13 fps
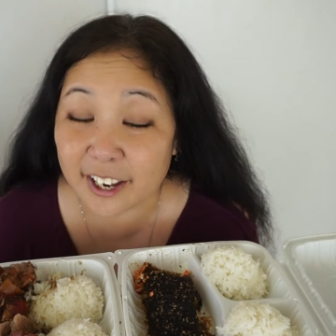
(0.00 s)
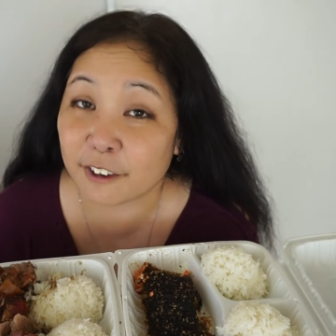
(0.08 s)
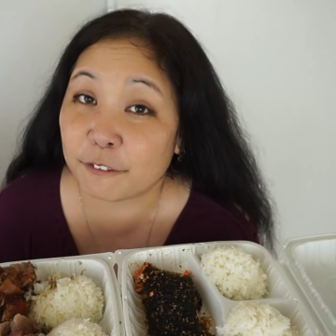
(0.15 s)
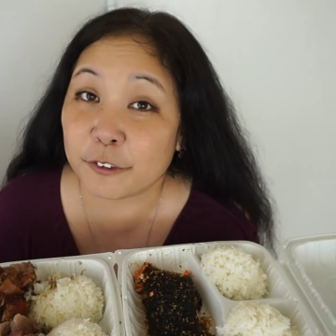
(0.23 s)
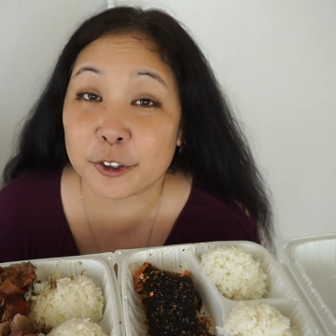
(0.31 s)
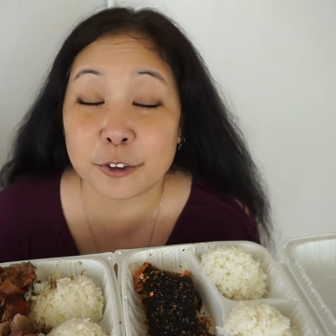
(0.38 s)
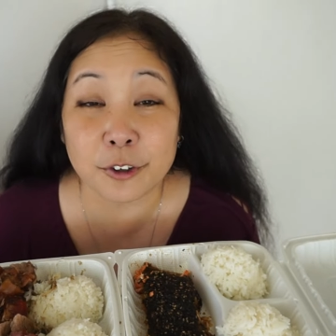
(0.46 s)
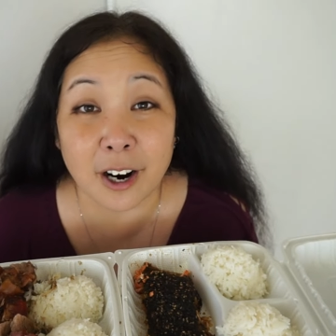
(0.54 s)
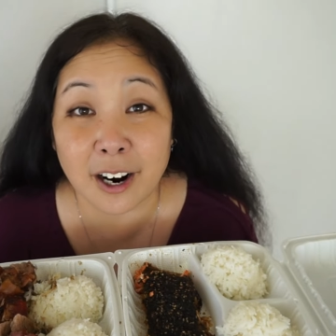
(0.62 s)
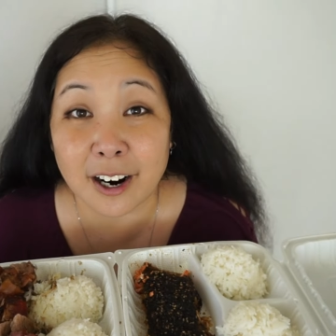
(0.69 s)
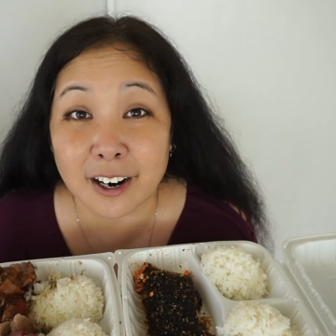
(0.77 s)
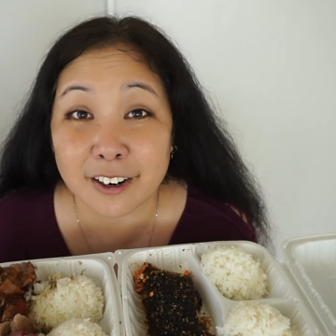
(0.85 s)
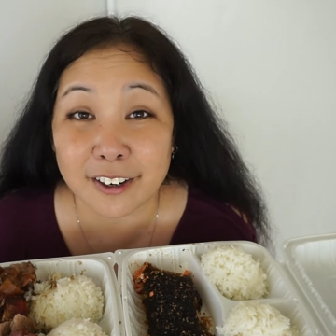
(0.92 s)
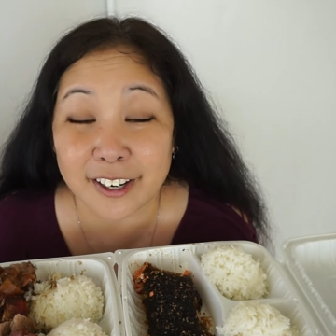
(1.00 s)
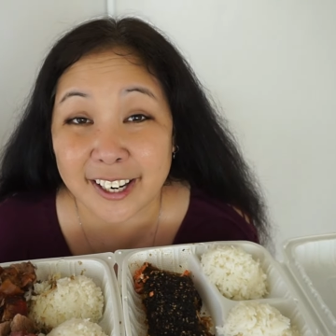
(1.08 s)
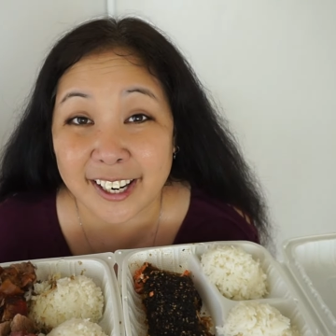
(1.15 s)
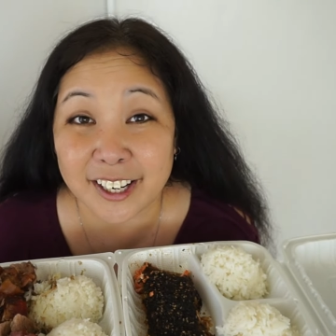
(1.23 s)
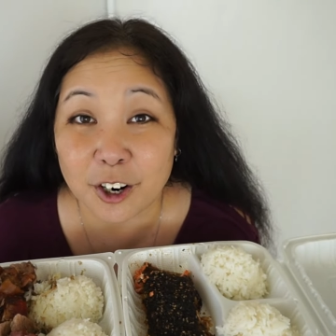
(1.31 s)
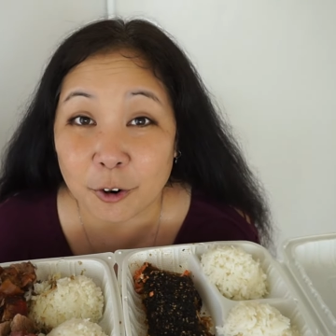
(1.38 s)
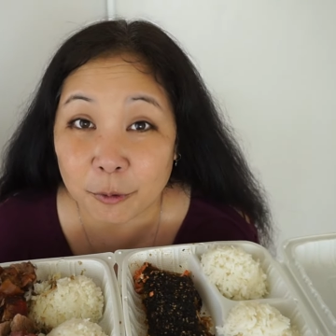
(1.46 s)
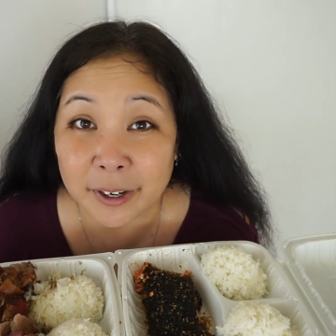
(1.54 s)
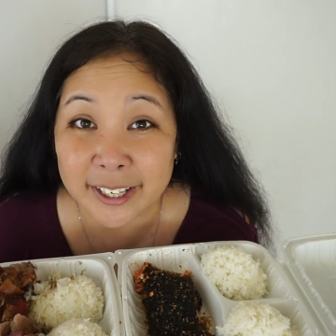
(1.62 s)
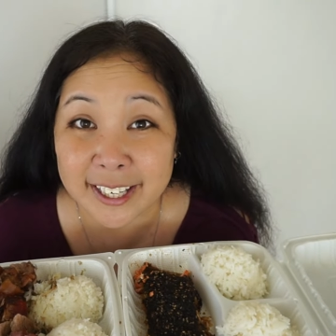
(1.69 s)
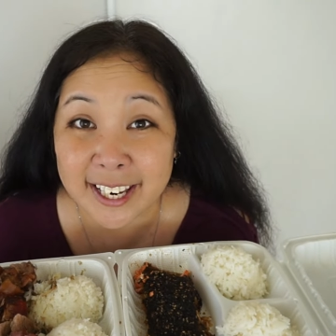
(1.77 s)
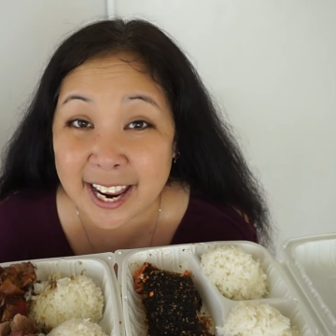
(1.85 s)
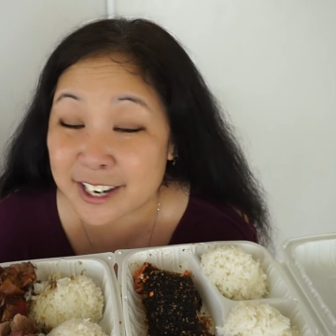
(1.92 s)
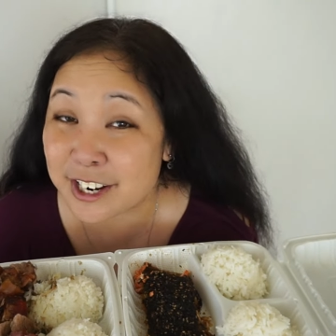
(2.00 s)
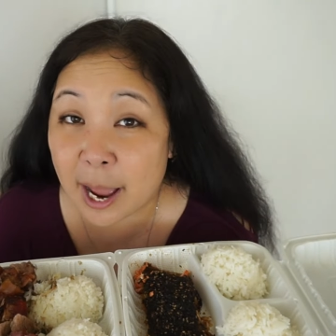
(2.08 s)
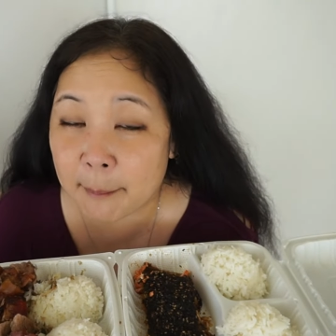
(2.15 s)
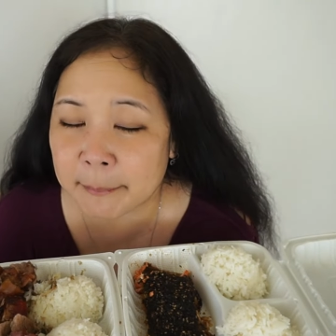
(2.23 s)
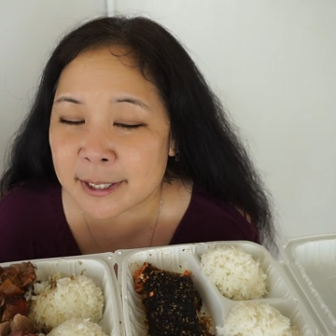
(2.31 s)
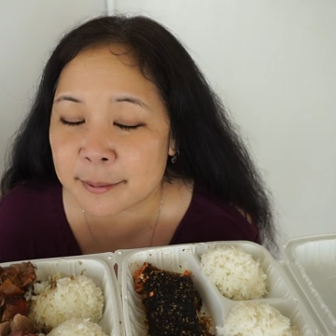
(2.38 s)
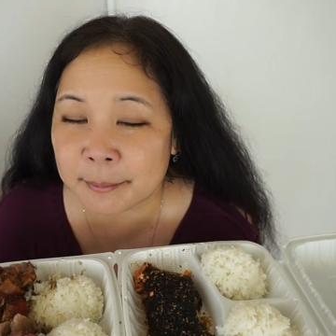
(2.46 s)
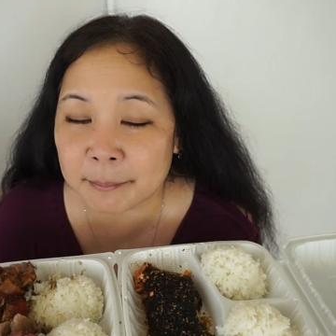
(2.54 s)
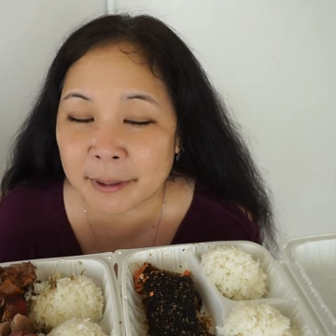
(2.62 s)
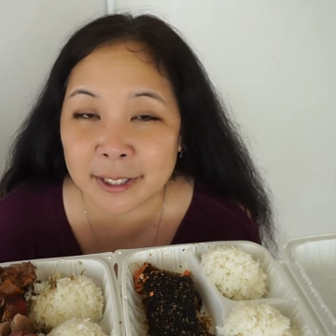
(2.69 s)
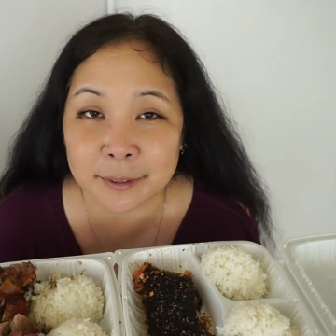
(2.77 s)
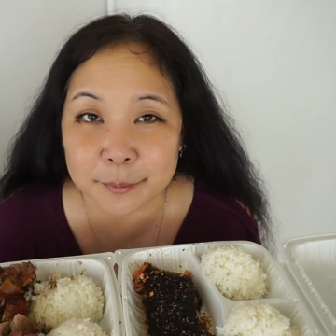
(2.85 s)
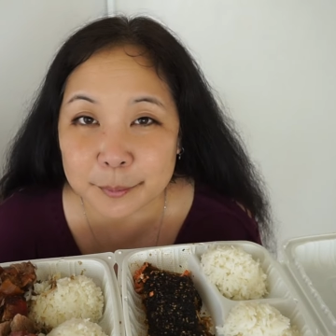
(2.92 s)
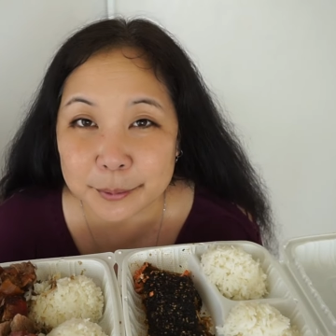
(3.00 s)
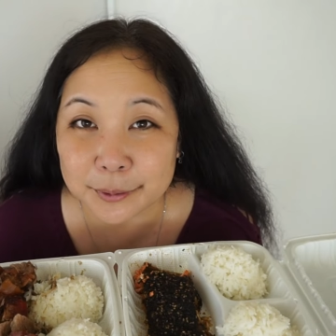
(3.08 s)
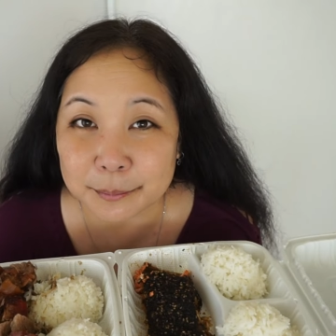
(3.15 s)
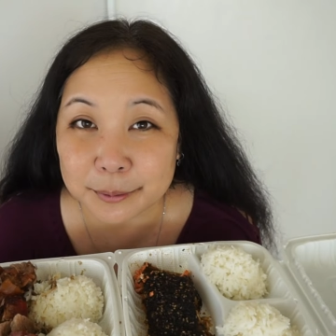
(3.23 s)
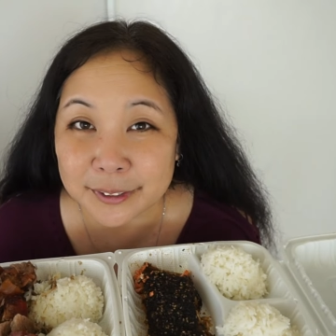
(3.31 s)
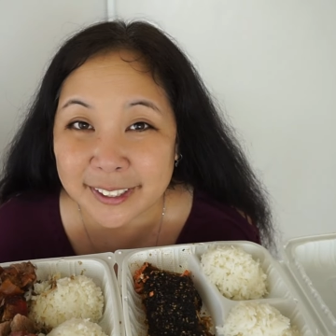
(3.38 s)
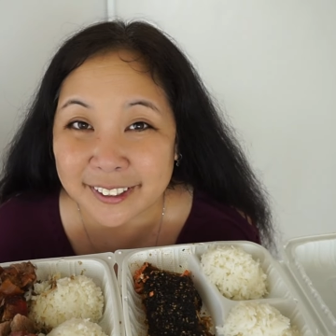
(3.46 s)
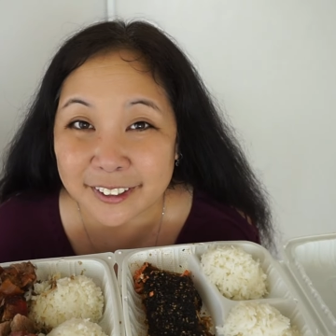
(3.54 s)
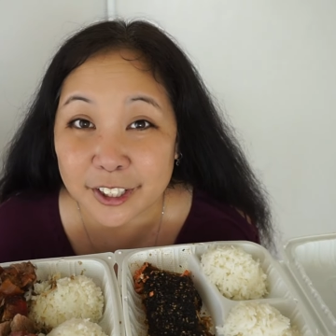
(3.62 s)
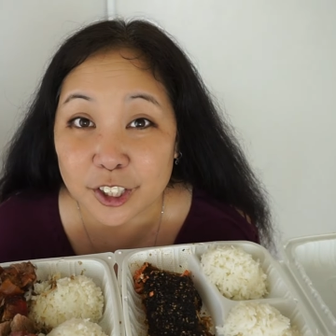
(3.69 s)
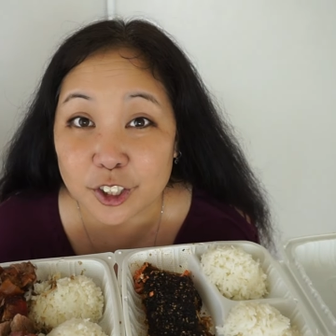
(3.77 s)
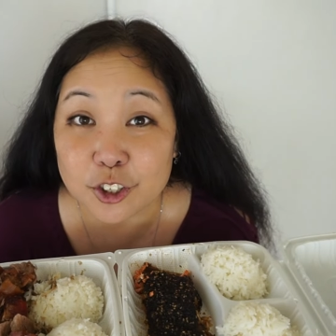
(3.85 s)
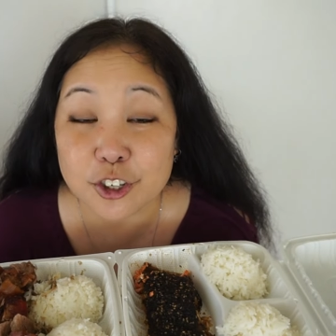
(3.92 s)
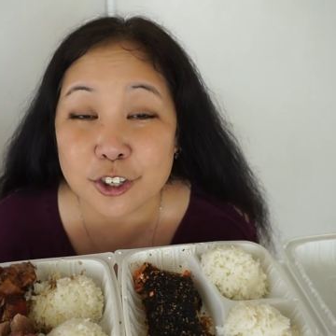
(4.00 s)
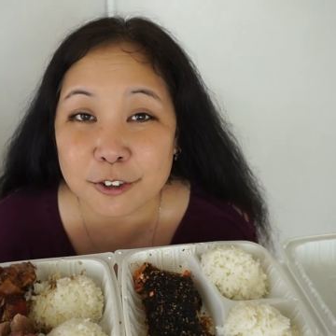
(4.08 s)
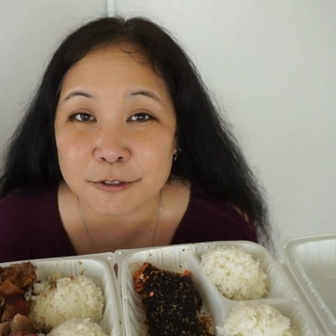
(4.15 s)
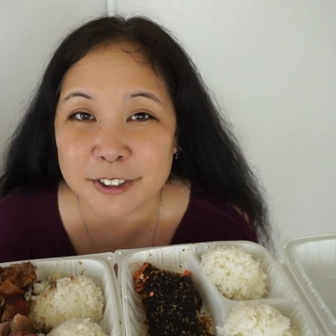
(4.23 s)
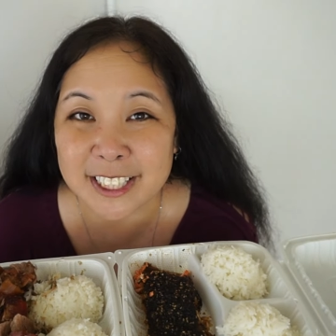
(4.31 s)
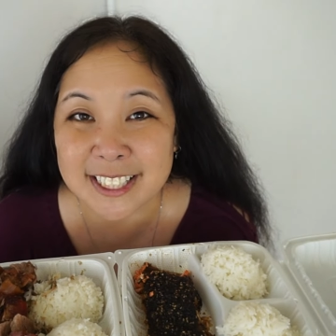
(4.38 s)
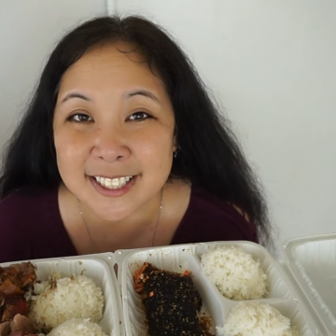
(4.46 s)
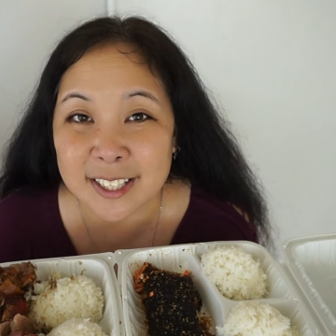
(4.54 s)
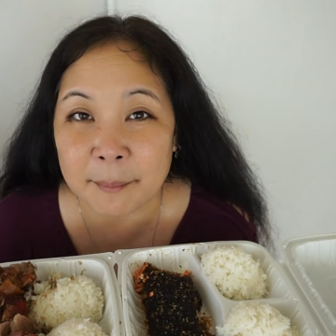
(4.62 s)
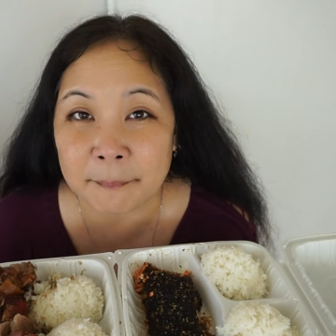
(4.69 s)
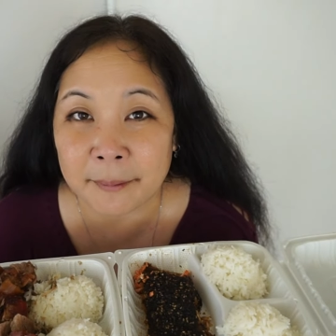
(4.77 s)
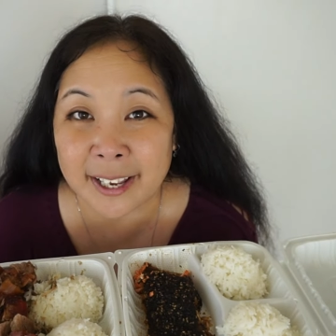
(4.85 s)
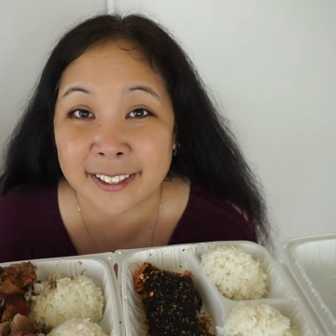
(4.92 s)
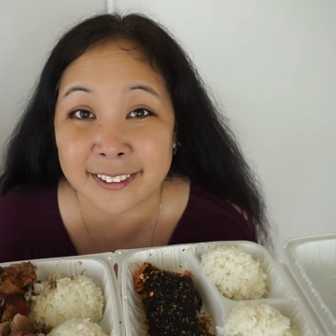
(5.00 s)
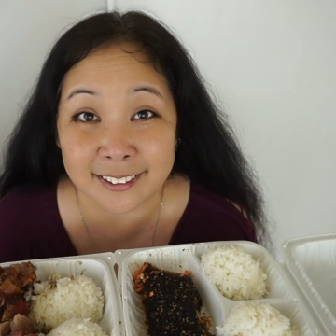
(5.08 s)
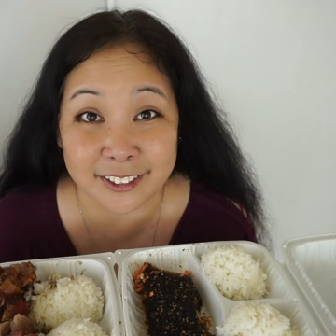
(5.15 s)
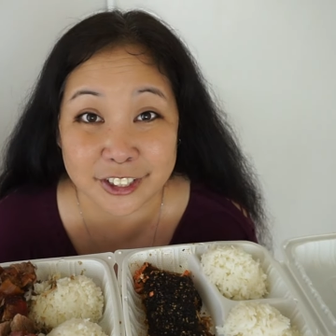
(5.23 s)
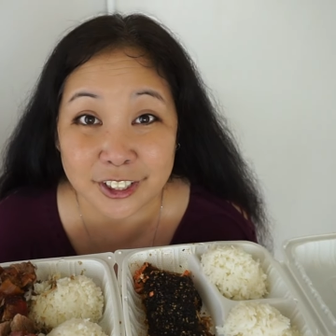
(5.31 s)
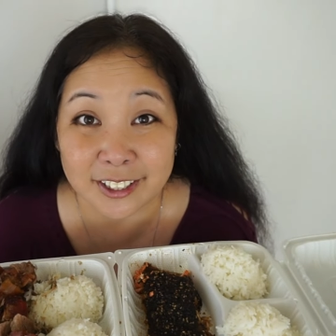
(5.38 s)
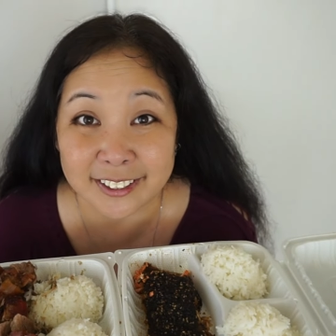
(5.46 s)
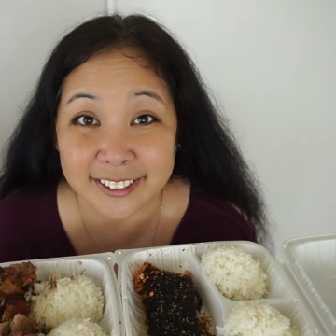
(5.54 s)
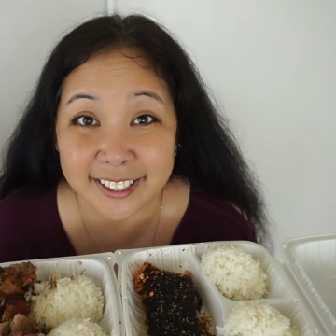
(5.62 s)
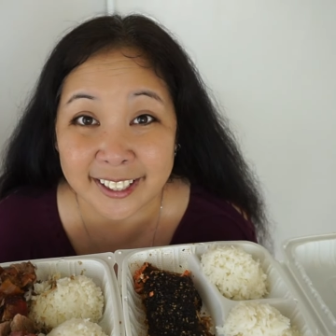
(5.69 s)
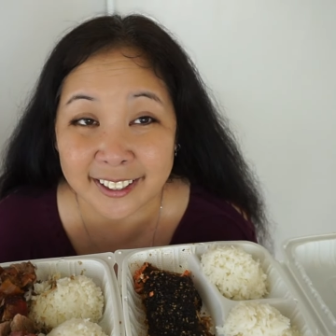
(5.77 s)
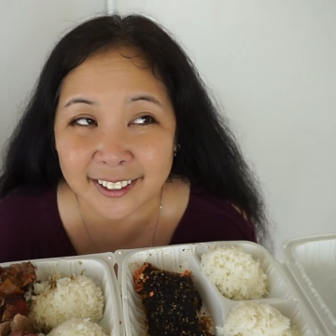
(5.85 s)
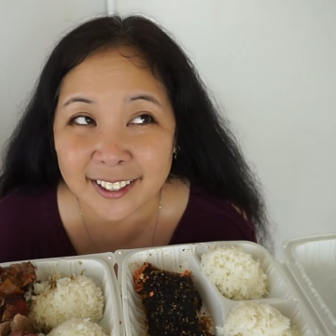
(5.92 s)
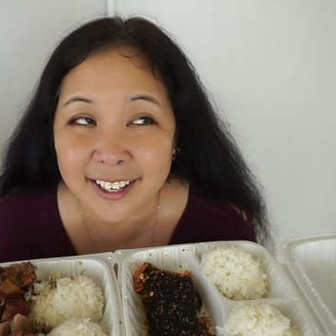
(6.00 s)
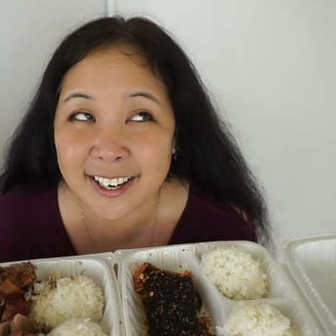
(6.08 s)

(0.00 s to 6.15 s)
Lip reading: if you are in Hawaii and you happen to be by the Mapunapuna area, you should really stop by the Lechon King.